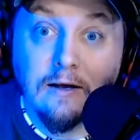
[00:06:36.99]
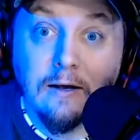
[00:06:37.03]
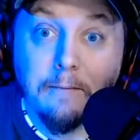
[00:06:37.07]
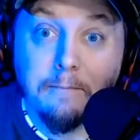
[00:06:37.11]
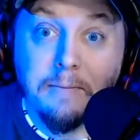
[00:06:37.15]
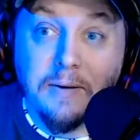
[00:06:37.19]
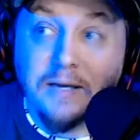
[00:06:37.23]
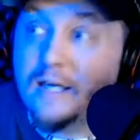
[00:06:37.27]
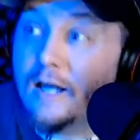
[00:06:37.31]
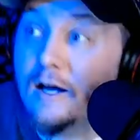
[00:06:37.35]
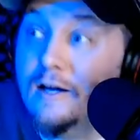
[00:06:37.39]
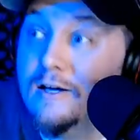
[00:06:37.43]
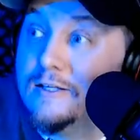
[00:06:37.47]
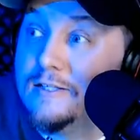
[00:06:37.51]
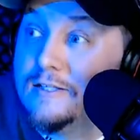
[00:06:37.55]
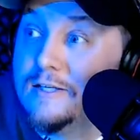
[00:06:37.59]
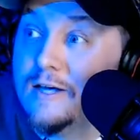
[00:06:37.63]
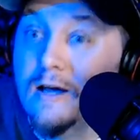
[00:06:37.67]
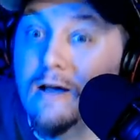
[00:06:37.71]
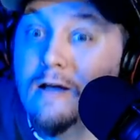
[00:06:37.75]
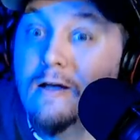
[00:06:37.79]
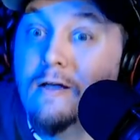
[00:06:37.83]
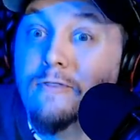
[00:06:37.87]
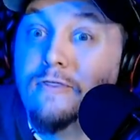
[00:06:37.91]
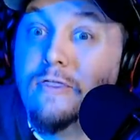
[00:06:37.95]
Because
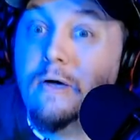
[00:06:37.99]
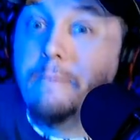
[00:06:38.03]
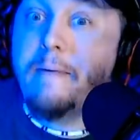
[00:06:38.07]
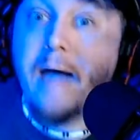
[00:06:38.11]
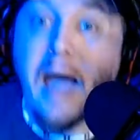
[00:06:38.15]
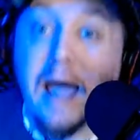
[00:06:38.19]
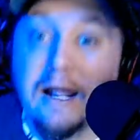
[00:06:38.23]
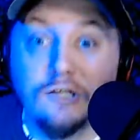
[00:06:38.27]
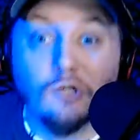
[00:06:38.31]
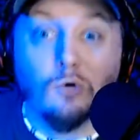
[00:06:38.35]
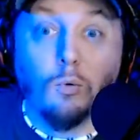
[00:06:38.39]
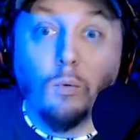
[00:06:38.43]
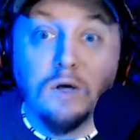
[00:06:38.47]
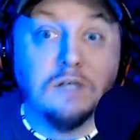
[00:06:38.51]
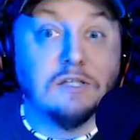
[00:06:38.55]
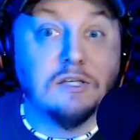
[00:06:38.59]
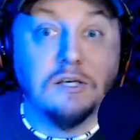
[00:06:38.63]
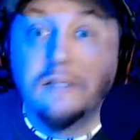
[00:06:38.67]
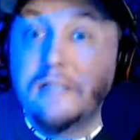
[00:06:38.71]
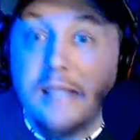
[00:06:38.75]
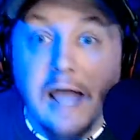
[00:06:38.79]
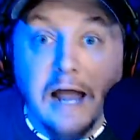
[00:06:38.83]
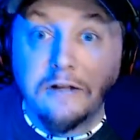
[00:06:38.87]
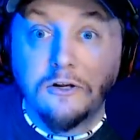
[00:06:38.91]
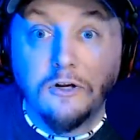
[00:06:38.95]
the match
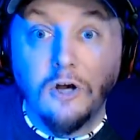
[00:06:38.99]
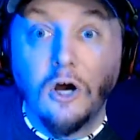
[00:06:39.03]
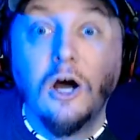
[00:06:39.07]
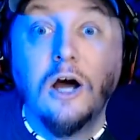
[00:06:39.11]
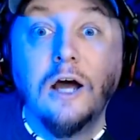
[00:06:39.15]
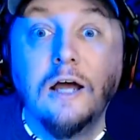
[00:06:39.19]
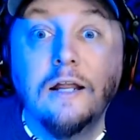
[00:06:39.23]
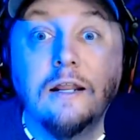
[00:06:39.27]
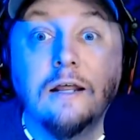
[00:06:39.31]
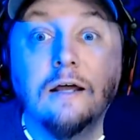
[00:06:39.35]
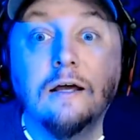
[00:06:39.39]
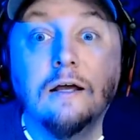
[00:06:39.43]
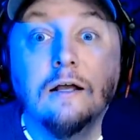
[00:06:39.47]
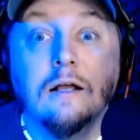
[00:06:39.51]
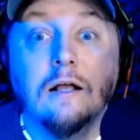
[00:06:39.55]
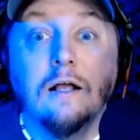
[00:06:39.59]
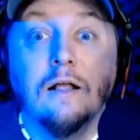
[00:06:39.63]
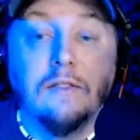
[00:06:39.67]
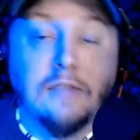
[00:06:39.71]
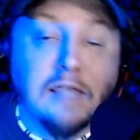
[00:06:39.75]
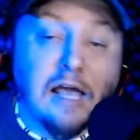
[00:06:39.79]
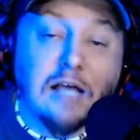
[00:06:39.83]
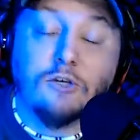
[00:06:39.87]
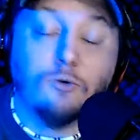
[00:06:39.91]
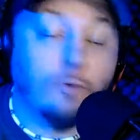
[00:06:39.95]
wasn't that good.
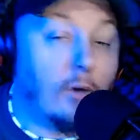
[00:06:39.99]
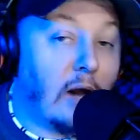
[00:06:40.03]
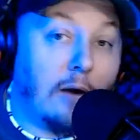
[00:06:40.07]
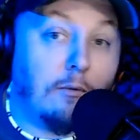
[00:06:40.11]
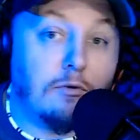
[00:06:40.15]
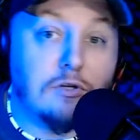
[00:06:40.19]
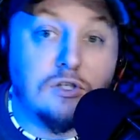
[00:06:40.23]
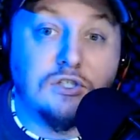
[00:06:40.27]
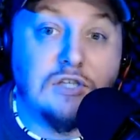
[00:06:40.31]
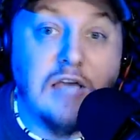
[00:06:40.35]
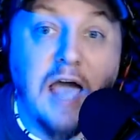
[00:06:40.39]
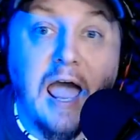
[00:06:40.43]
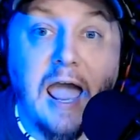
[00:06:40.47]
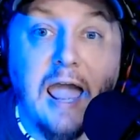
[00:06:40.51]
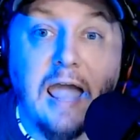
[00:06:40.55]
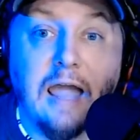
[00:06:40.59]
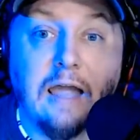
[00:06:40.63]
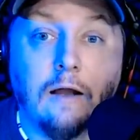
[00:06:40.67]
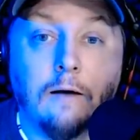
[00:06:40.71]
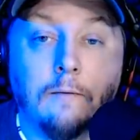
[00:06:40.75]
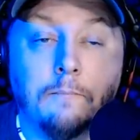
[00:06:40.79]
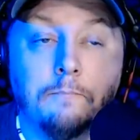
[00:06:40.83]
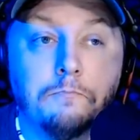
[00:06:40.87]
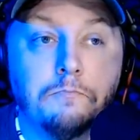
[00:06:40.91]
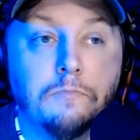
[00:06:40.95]
That's what I was
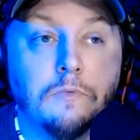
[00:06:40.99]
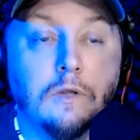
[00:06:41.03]
saying.